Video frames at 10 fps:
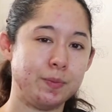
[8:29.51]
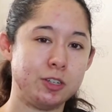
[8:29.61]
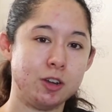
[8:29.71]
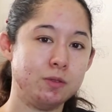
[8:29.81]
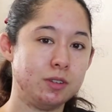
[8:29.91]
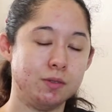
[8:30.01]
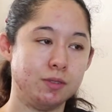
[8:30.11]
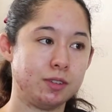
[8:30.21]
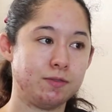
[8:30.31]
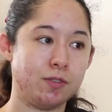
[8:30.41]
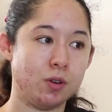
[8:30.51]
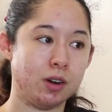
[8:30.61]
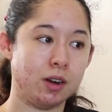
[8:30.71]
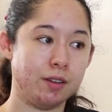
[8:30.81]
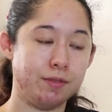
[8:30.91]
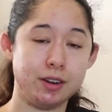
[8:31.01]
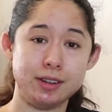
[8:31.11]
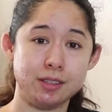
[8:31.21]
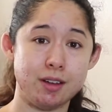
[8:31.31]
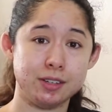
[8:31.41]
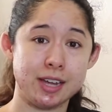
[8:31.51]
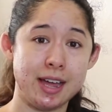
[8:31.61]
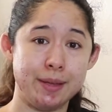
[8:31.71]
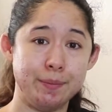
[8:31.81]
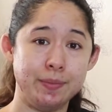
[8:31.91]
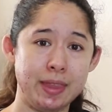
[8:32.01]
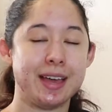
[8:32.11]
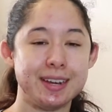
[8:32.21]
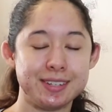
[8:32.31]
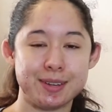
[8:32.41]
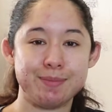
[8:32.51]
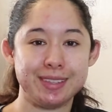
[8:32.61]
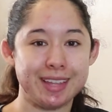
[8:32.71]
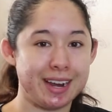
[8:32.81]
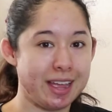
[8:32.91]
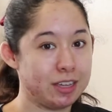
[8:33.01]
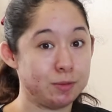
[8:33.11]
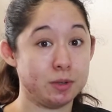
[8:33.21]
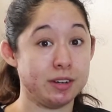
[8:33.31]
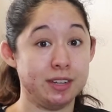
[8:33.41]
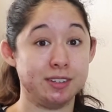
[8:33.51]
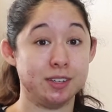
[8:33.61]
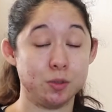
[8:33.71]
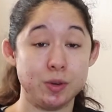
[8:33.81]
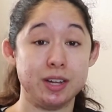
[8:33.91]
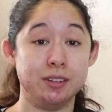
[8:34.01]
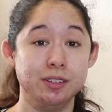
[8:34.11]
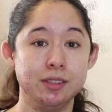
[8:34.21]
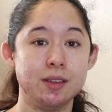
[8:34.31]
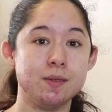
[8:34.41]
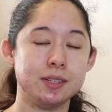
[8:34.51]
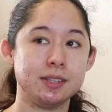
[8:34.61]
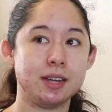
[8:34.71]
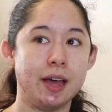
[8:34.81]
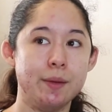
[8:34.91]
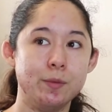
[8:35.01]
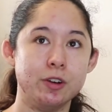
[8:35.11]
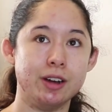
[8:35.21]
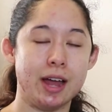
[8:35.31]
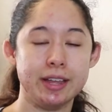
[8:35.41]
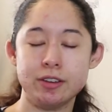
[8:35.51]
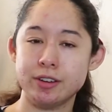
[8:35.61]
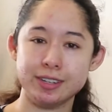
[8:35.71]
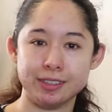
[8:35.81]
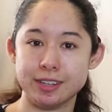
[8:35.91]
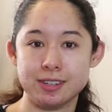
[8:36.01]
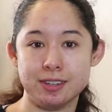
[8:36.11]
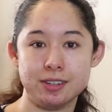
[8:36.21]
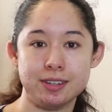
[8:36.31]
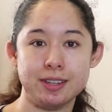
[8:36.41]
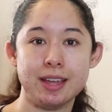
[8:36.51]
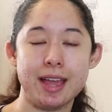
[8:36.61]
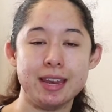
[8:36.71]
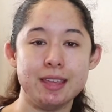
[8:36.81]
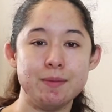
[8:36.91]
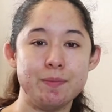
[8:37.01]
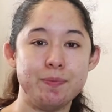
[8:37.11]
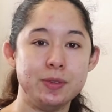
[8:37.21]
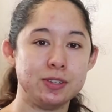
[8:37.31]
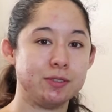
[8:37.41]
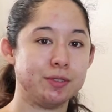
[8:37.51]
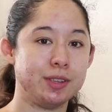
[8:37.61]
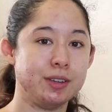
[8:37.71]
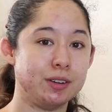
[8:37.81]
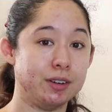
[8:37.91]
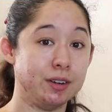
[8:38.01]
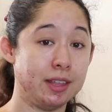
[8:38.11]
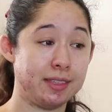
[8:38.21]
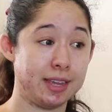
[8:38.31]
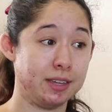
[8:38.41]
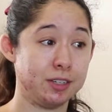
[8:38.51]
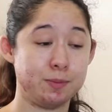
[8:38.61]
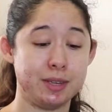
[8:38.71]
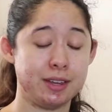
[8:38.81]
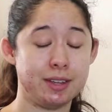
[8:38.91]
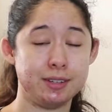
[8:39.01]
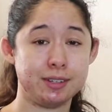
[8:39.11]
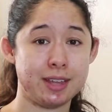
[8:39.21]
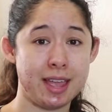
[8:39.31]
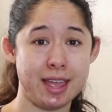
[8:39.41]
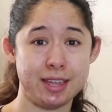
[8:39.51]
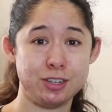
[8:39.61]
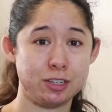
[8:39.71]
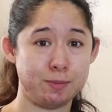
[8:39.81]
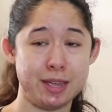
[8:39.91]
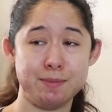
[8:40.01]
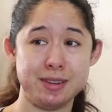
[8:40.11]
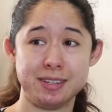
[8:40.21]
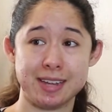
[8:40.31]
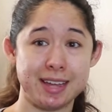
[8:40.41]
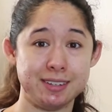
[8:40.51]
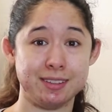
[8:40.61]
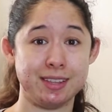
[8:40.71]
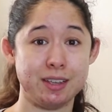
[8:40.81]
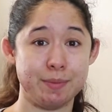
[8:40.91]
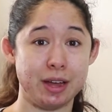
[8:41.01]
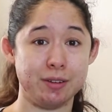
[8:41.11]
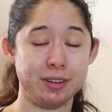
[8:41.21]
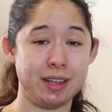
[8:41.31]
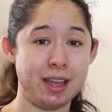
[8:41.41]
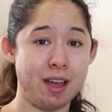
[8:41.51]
show tunes for a very long time. That is something that I experienced as well. There was a time where I couldn't listen to any musical theater things because it just made me sad to think about